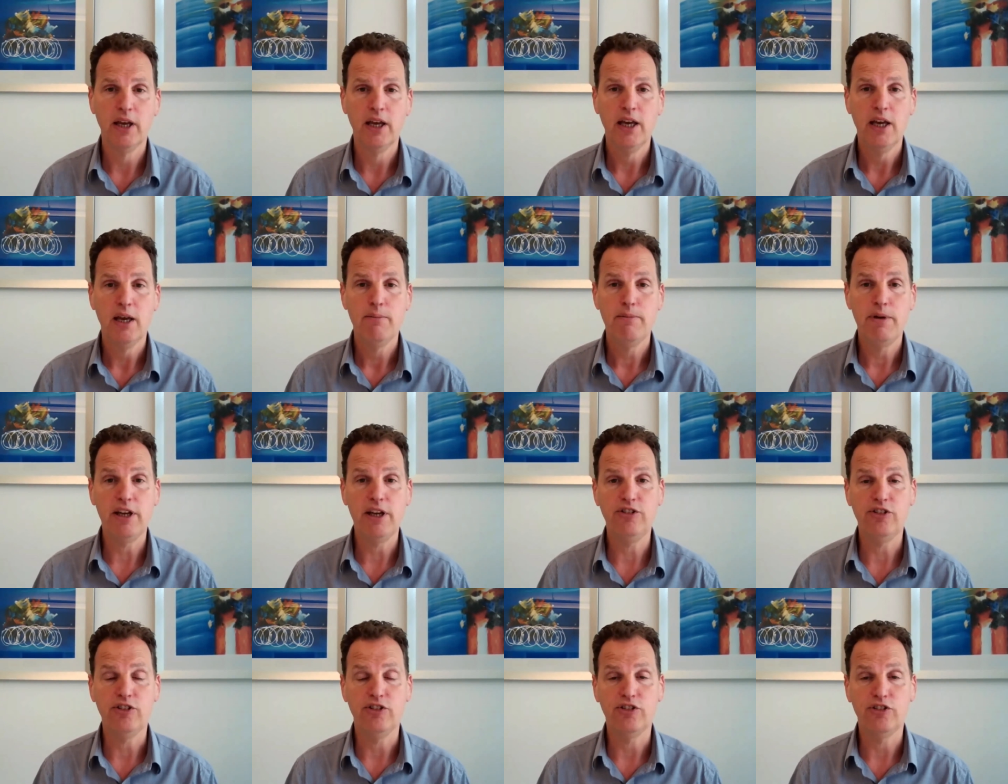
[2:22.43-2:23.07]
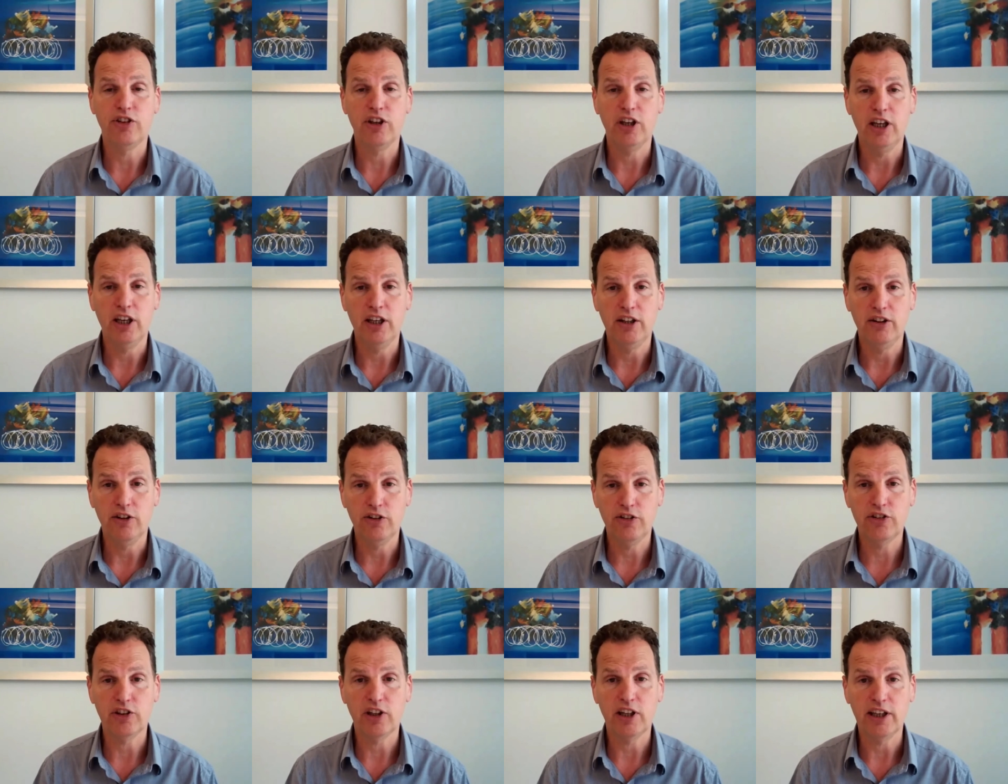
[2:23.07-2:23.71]
Patients in the
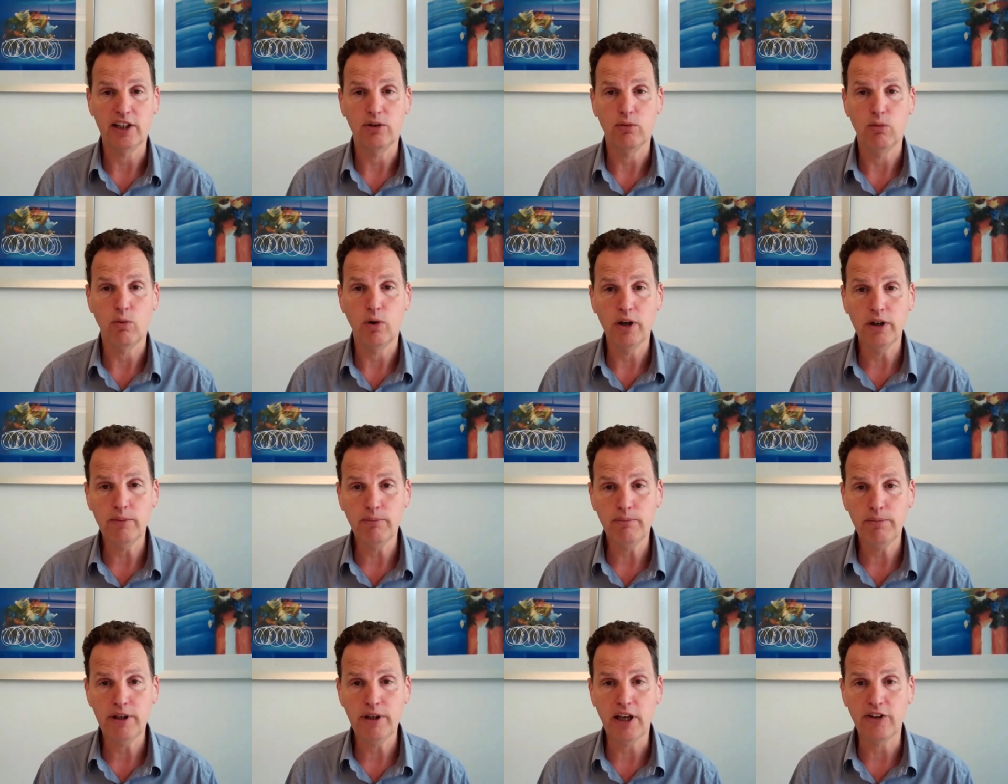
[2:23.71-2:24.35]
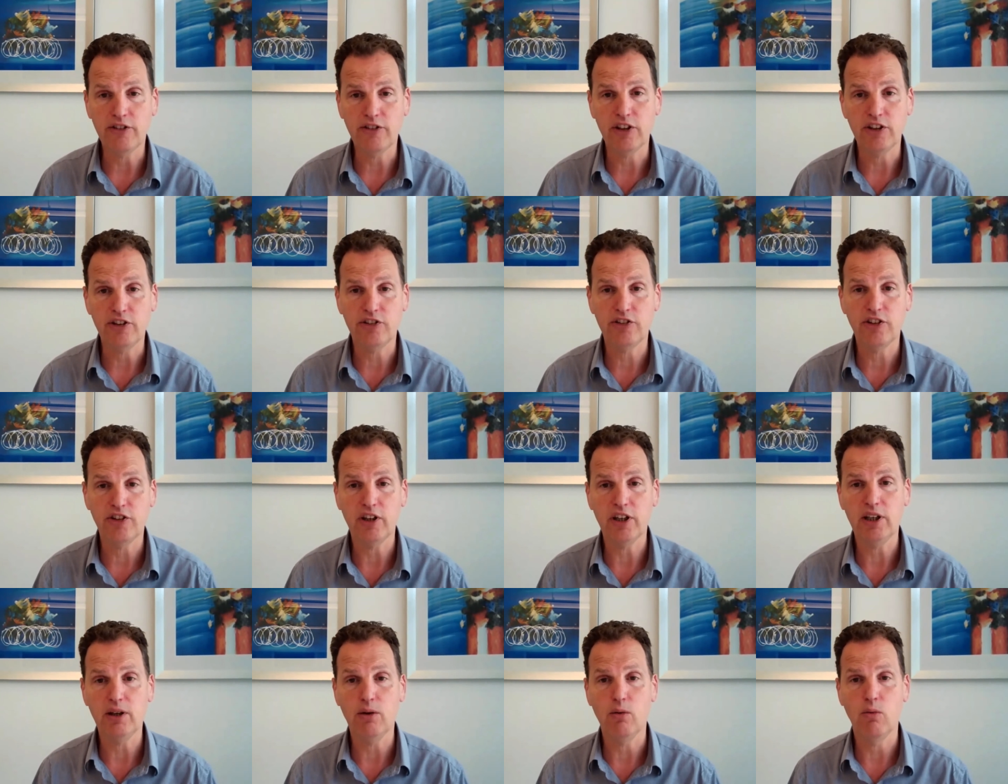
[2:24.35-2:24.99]
SELECT-1 PsA
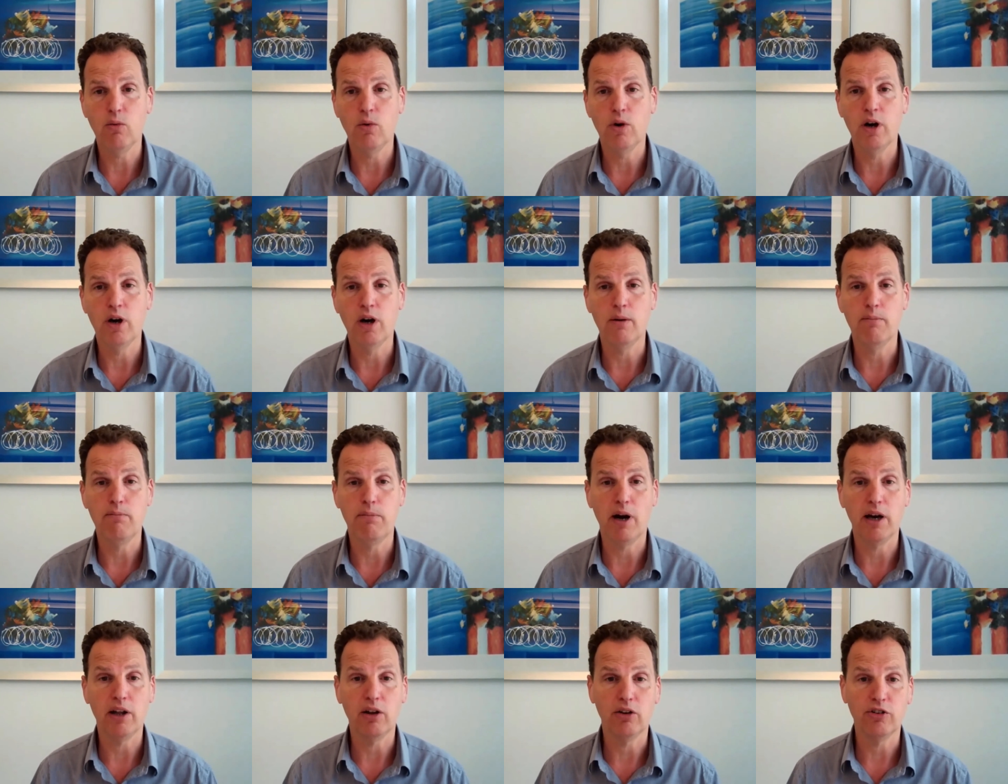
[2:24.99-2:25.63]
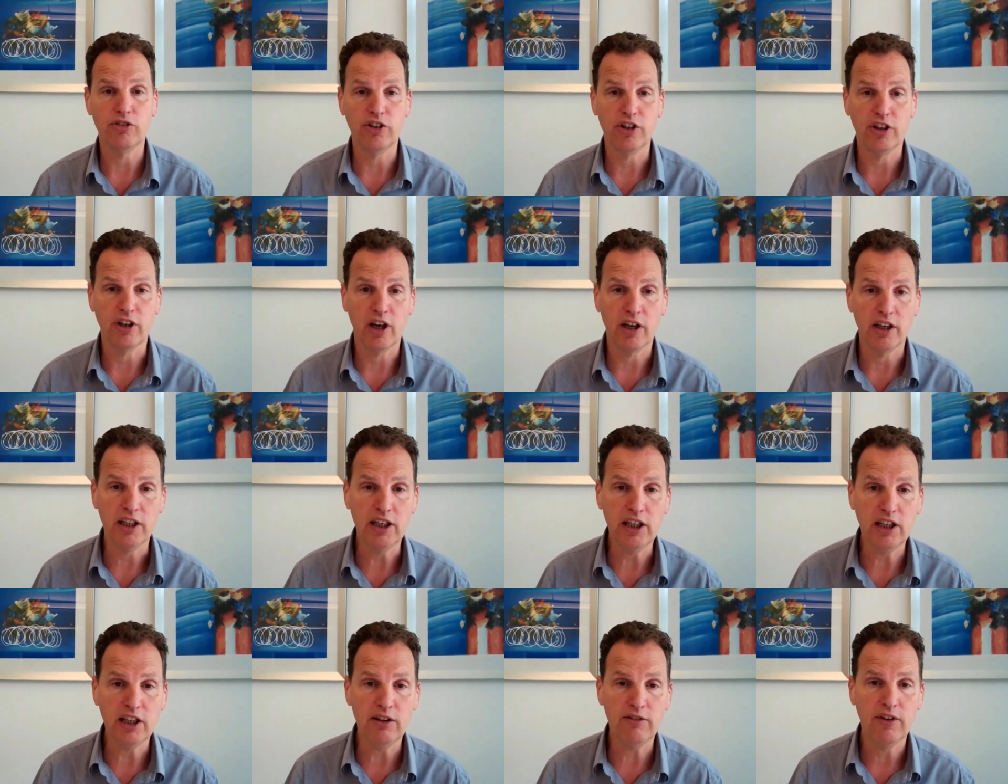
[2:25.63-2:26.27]
study were biologic
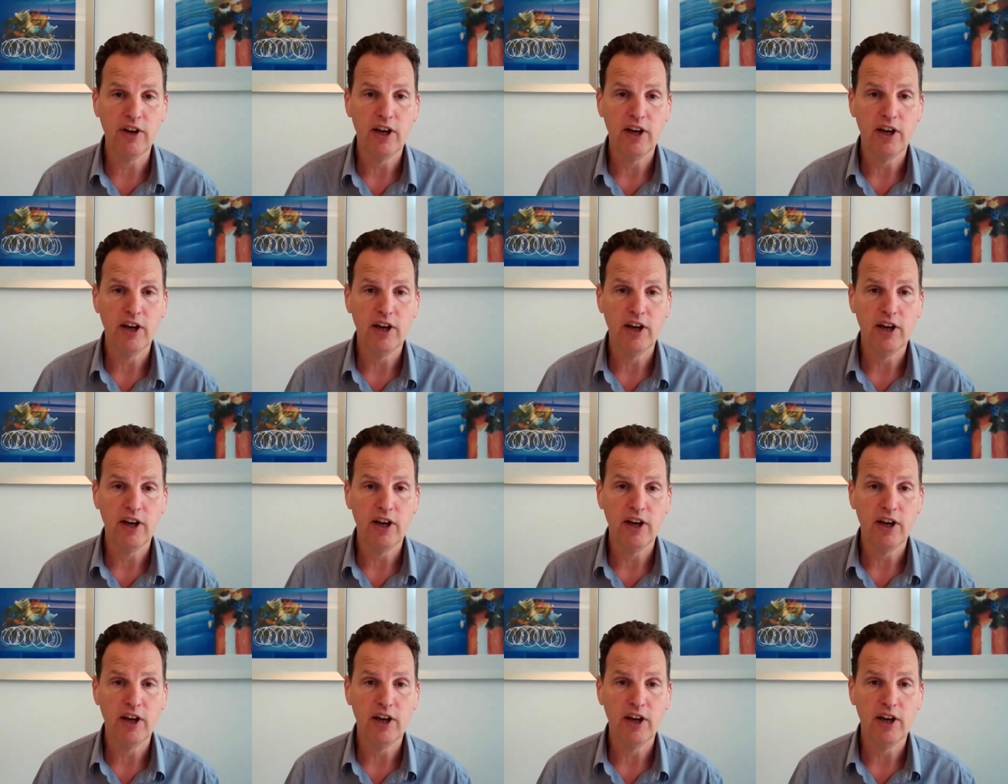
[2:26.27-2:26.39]
naive.